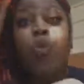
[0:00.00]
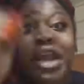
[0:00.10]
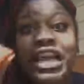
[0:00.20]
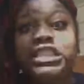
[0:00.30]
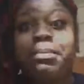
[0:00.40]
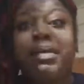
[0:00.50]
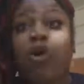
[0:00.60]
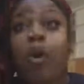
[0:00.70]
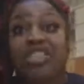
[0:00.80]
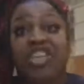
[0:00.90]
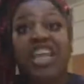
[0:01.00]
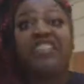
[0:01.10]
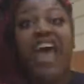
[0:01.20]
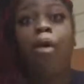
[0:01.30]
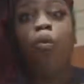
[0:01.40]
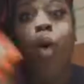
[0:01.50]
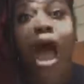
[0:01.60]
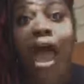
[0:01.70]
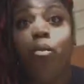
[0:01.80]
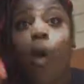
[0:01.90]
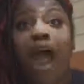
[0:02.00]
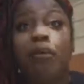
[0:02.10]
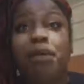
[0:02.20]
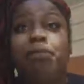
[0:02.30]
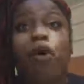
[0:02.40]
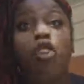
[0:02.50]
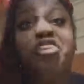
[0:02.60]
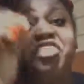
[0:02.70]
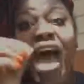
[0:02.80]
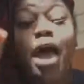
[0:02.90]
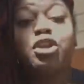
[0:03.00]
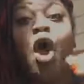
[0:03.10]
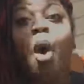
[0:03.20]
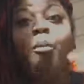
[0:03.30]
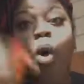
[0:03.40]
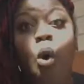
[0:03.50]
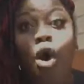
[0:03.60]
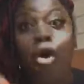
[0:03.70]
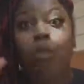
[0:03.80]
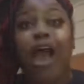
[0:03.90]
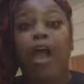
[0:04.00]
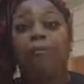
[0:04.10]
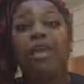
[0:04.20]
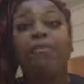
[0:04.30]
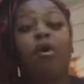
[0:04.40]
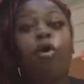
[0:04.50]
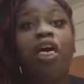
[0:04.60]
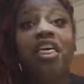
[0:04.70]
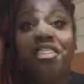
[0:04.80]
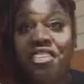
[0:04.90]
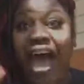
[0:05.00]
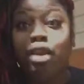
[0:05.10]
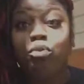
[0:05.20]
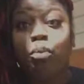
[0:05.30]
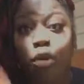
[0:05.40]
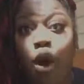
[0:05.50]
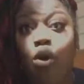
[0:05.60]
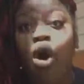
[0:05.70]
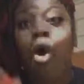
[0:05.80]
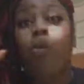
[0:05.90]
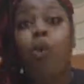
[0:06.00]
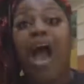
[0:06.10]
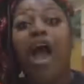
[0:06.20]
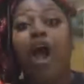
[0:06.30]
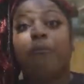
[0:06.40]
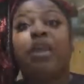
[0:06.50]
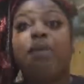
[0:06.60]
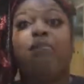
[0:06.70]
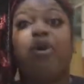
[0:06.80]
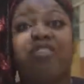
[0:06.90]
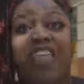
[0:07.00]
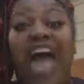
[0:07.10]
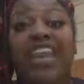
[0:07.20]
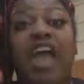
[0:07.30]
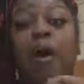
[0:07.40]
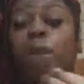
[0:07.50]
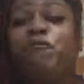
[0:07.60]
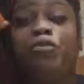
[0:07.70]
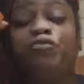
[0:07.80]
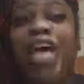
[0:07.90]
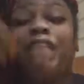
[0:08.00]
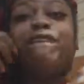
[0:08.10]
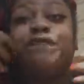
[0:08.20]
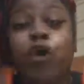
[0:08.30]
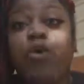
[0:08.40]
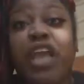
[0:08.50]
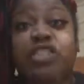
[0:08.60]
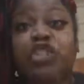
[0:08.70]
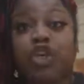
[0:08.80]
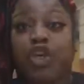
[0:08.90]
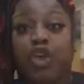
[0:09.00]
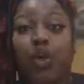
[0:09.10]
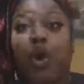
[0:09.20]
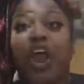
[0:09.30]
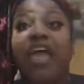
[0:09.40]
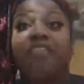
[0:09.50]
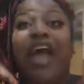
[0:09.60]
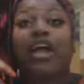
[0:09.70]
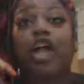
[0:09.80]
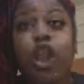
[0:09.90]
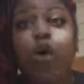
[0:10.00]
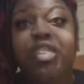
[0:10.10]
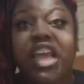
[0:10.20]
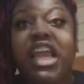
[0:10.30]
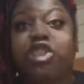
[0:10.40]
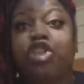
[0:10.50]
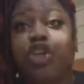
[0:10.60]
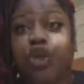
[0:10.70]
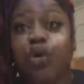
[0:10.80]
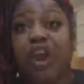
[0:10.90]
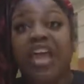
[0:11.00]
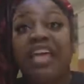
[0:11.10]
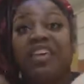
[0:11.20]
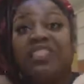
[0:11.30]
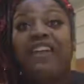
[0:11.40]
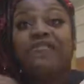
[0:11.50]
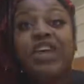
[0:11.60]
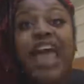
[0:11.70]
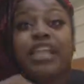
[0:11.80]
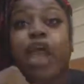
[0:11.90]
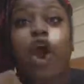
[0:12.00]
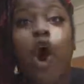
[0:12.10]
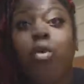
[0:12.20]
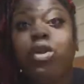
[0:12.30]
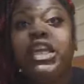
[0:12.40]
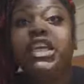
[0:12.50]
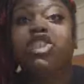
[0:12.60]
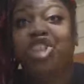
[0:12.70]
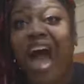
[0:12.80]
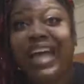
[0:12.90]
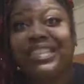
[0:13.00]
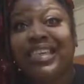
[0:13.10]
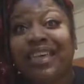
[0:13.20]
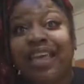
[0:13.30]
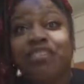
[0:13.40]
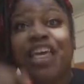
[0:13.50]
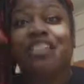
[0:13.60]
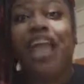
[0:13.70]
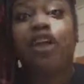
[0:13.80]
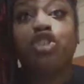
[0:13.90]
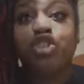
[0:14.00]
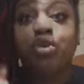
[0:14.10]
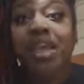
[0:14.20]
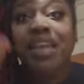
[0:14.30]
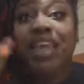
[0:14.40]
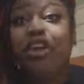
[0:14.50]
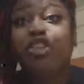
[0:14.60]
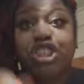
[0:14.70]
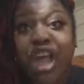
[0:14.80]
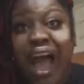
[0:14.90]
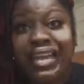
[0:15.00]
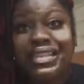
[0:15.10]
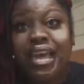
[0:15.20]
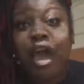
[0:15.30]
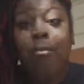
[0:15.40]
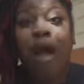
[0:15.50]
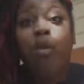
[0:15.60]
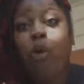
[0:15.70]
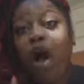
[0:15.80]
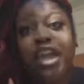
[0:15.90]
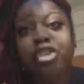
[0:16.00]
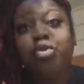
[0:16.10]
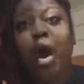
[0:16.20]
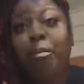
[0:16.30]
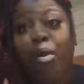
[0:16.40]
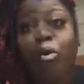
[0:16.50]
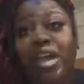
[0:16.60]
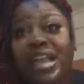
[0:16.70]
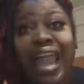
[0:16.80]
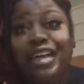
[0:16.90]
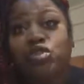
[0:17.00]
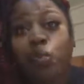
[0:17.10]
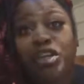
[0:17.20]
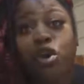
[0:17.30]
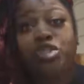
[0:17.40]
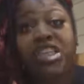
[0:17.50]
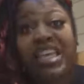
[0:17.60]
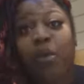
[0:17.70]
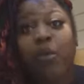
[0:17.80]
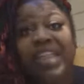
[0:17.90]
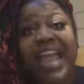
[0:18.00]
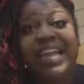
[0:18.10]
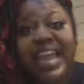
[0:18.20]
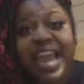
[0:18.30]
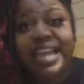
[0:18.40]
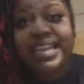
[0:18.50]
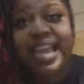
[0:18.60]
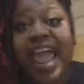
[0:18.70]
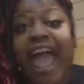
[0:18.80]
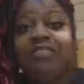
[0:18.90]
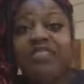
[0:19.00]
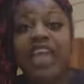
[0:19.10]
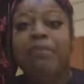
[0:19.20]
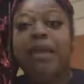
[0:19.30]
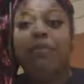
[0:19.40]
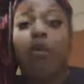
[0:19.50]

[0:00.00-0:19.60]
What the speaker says: We need to be questioning that why. Why are people that poor? Why are people that broke? Why are people that food insecure, that clothing insecure, that they feel like their only shot, that they are shooting their shot by walking through a broken glass window to get what they need? And then people